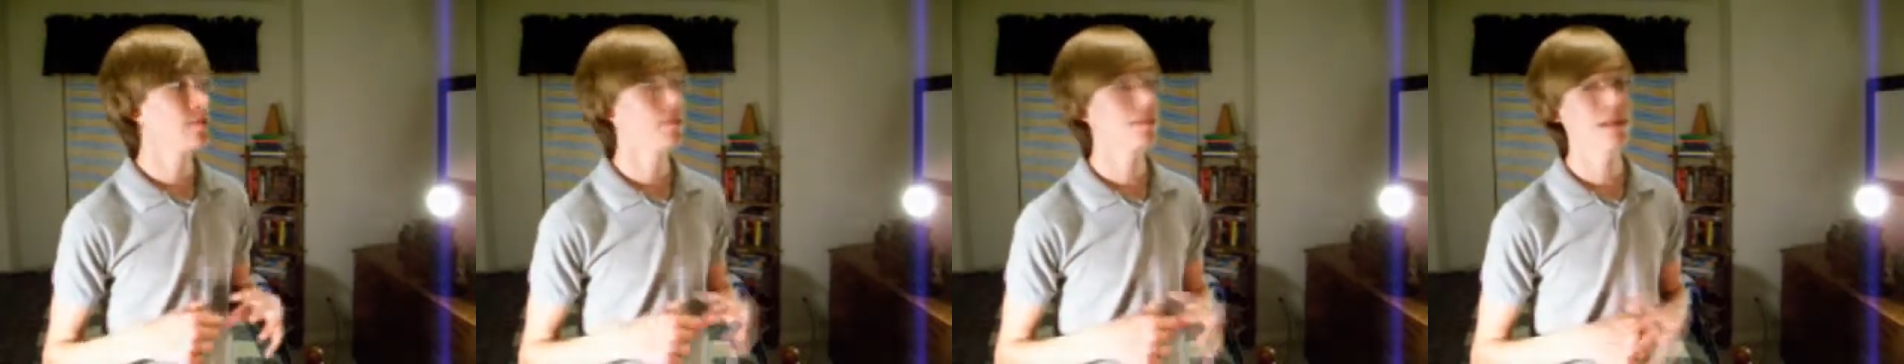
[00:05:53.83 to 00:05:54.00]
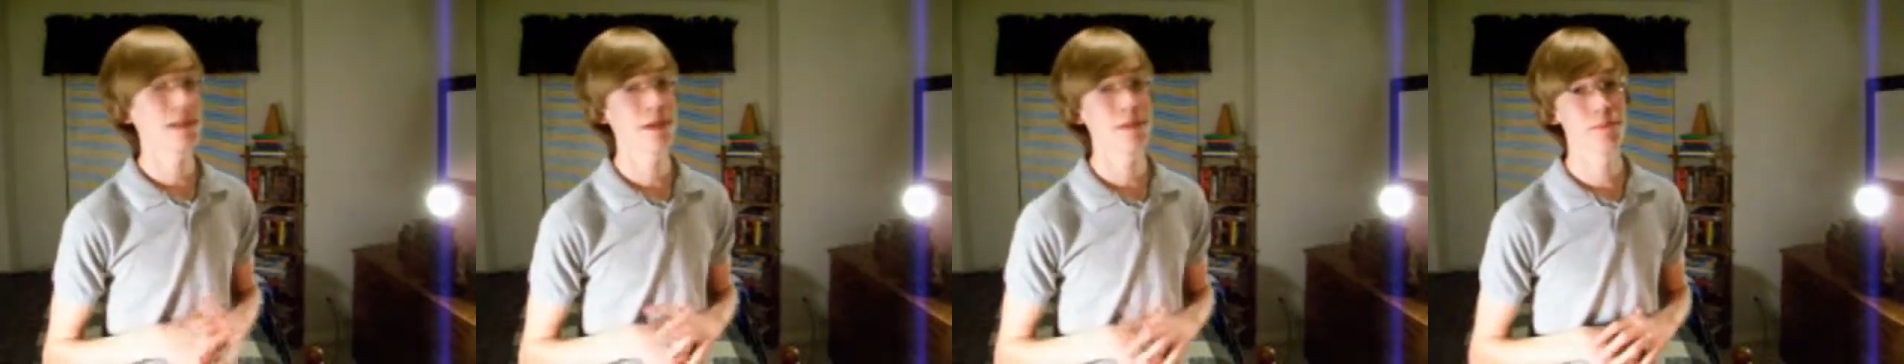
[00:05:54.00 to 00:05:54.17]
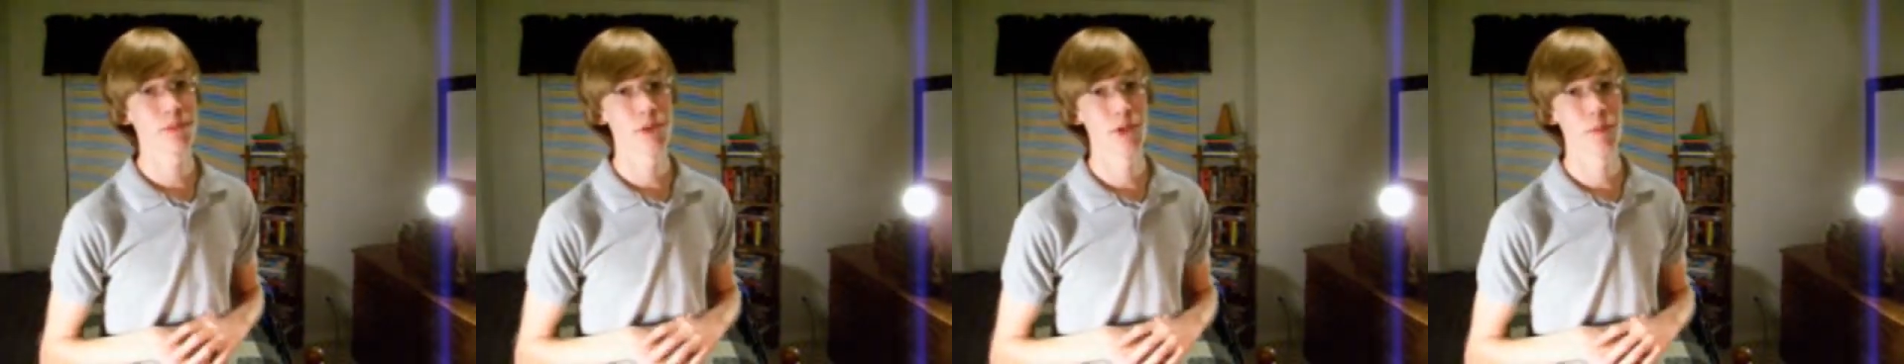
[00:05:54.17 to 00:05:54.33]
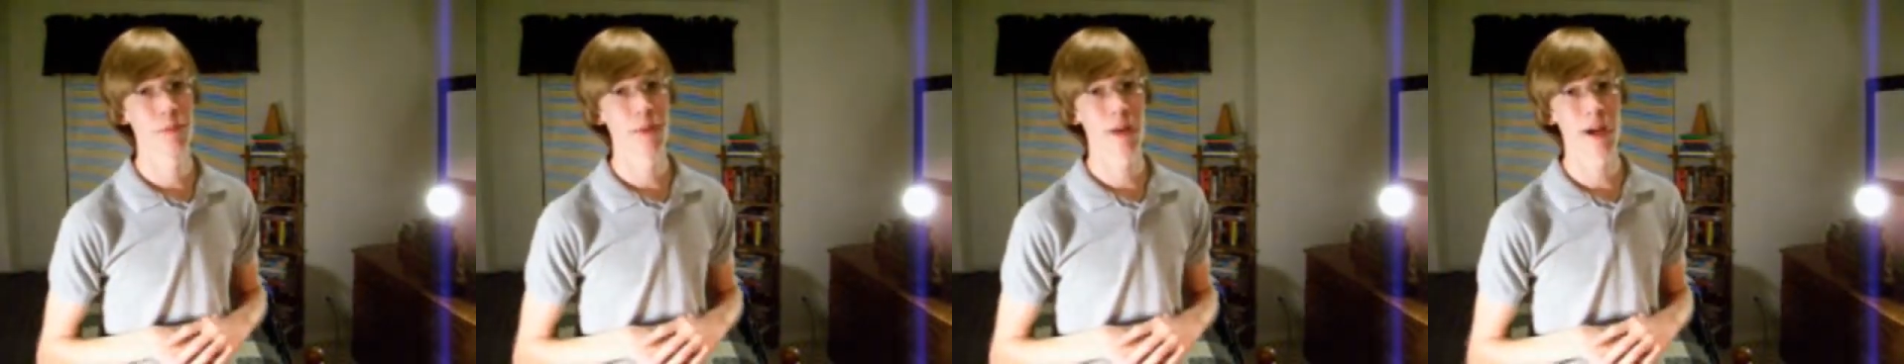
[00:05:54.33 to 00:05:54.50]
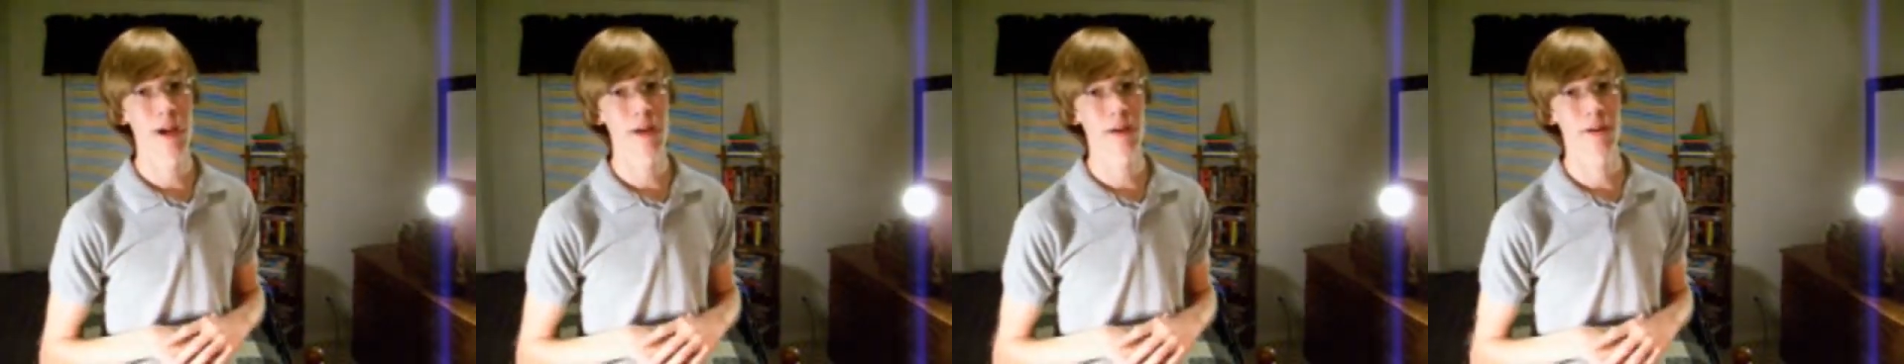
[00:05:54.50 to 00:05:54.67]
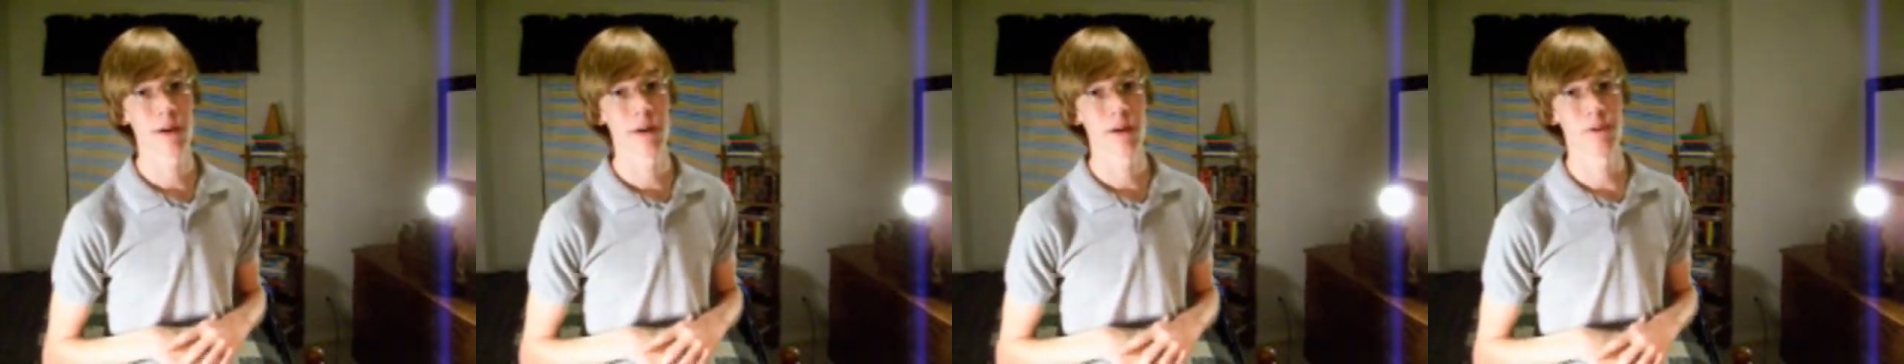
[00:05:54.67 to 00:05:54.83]
sometimes your
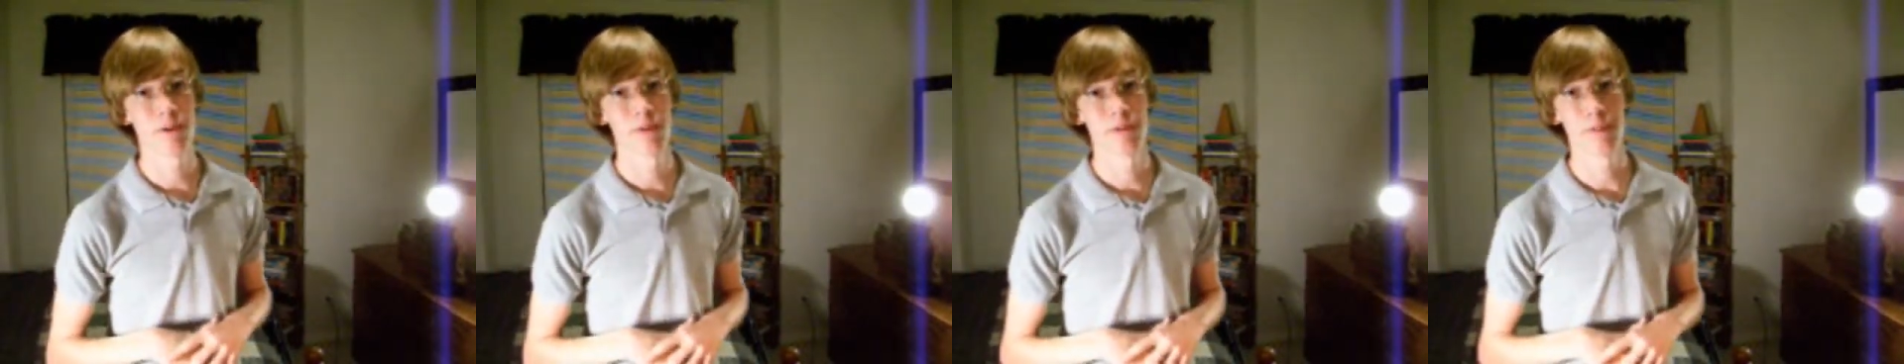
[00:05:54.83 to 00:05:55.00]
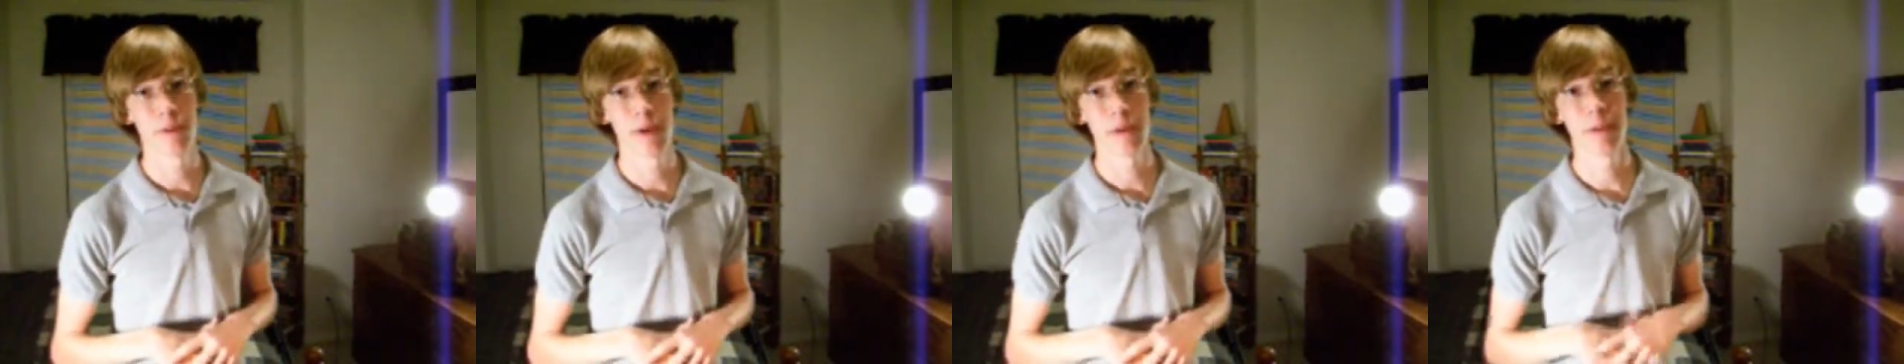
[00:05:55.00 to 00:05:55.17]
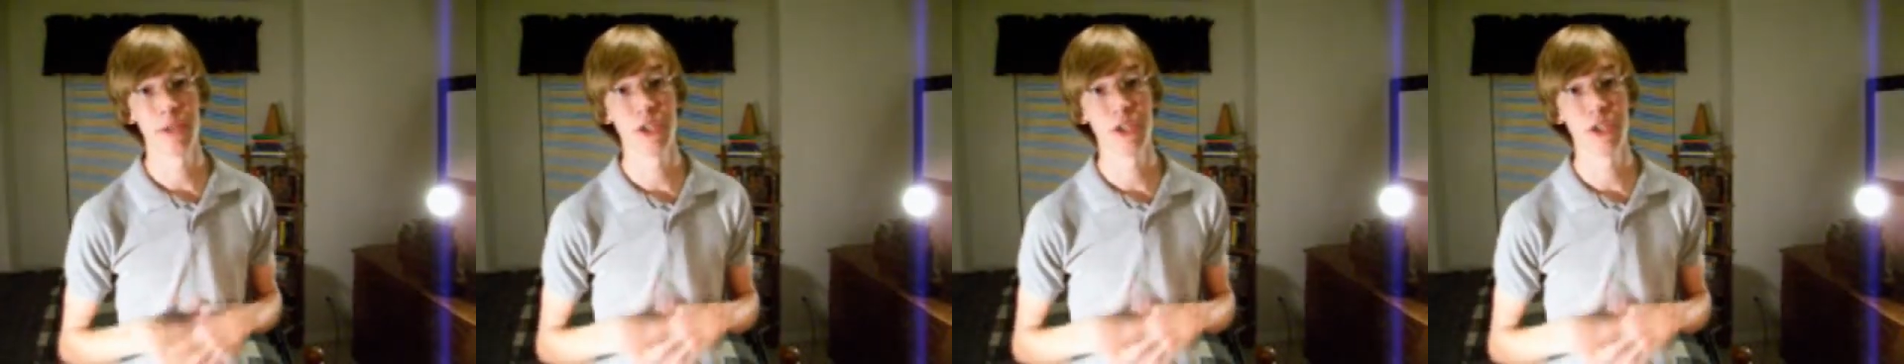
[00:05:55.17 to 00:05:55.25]
background